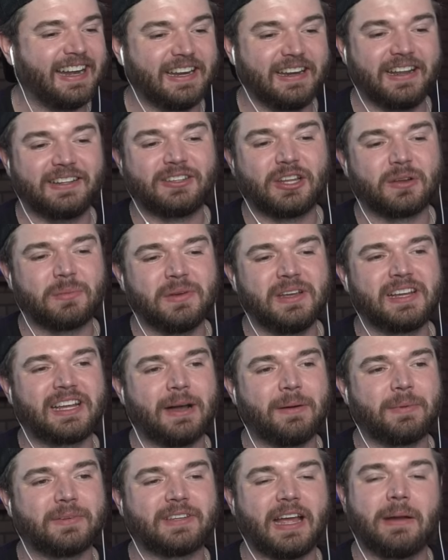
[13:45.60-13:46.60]
it took me a
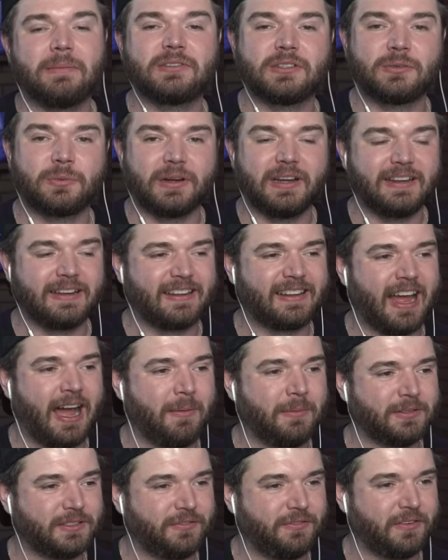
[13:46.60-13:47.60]
couple times in reading the
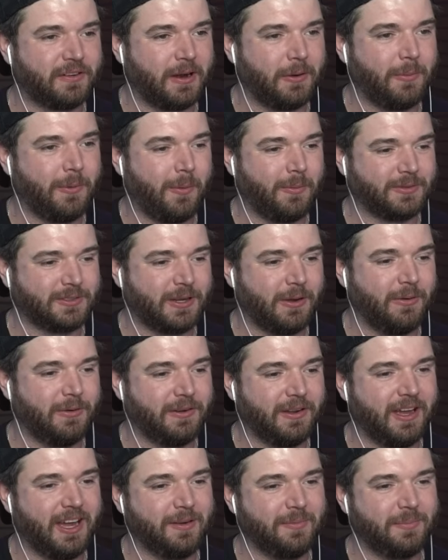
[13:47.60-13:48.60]
comments to figure out what was going
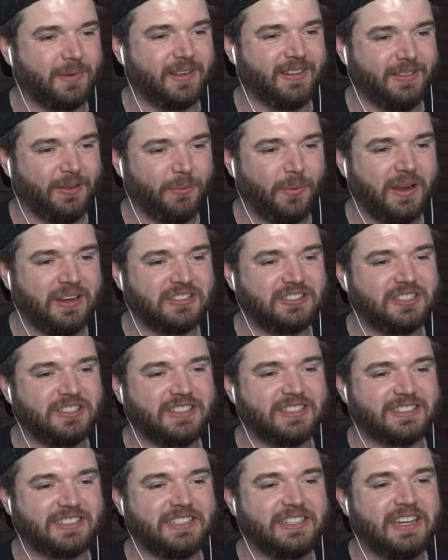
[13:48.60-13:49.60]
on, but the way she
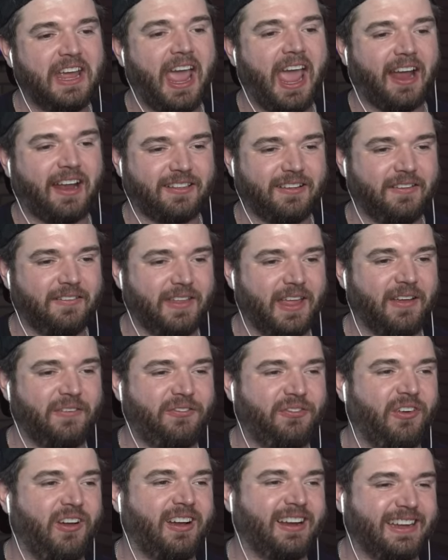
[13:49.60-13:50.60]
just yacked on that
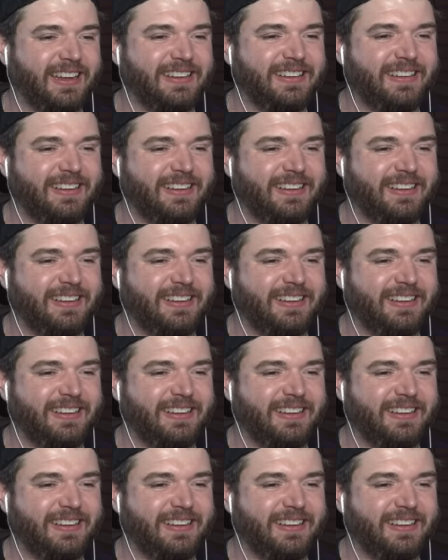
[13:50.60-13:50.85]
fucking